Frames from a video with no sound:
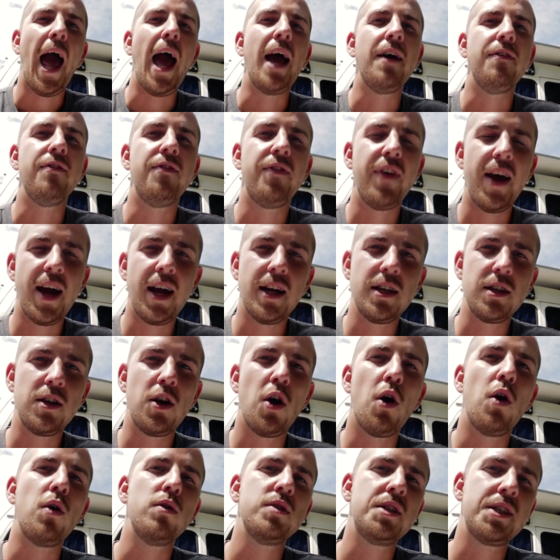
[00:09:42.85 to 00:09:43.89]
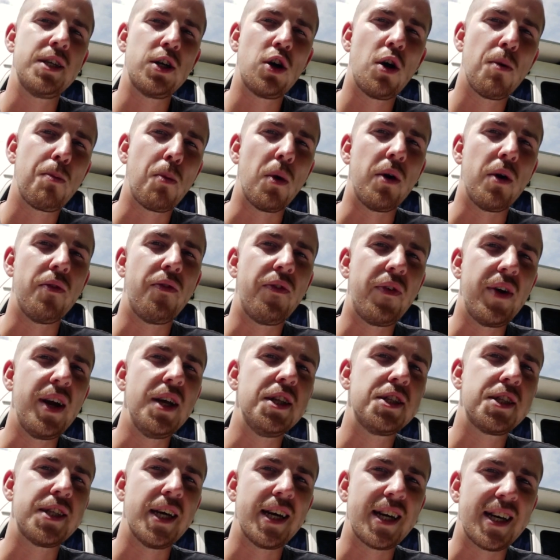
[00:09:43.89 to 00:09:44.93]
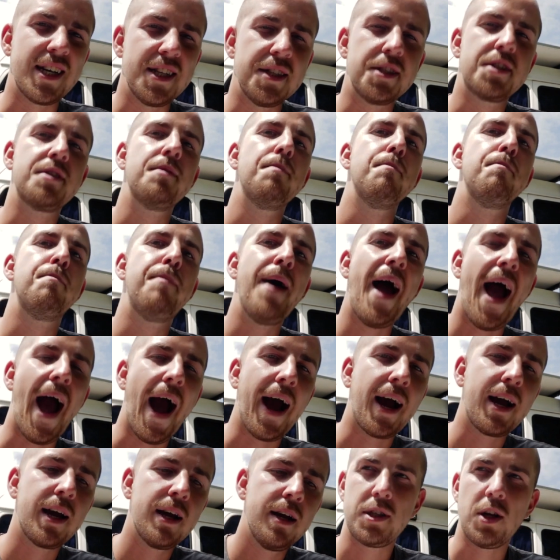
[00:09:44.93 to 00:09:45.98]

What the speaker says: and then go 0.3 seconds back.